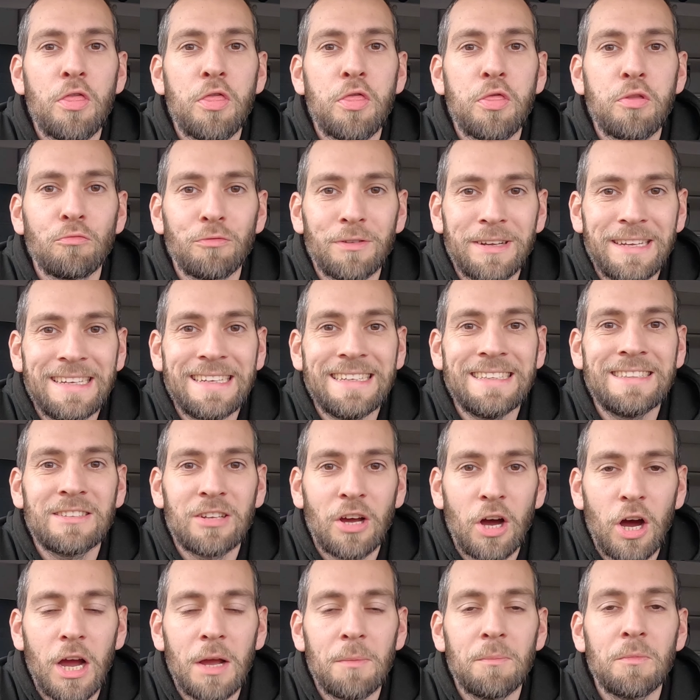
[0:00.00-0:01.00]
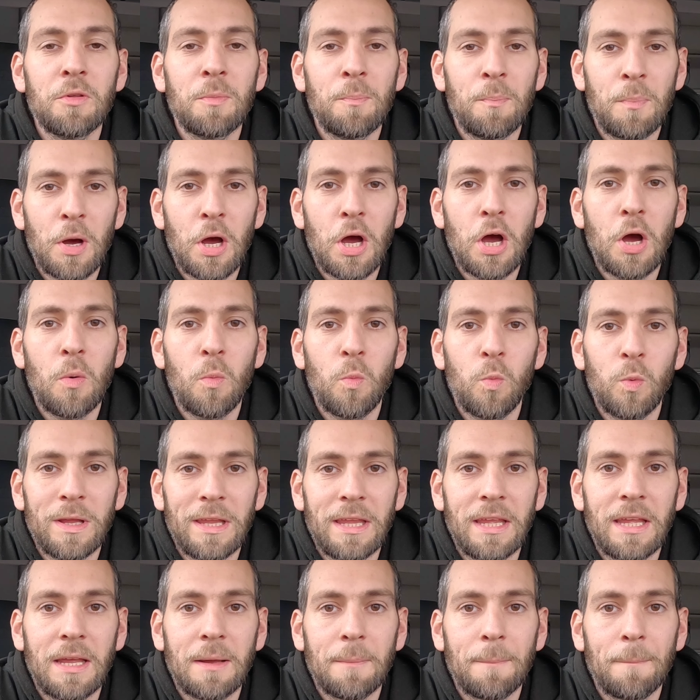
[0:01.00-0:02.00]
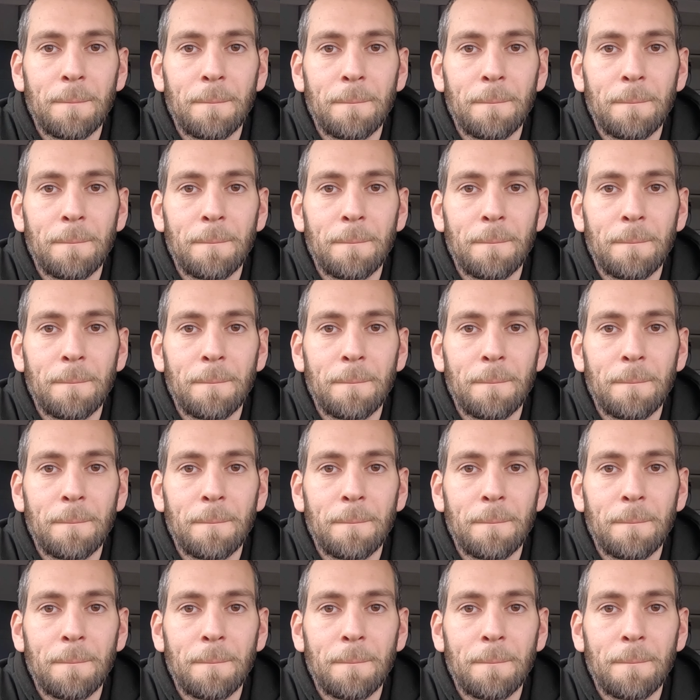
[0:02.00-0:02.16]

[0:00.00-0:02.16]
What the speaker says: 3 times per week.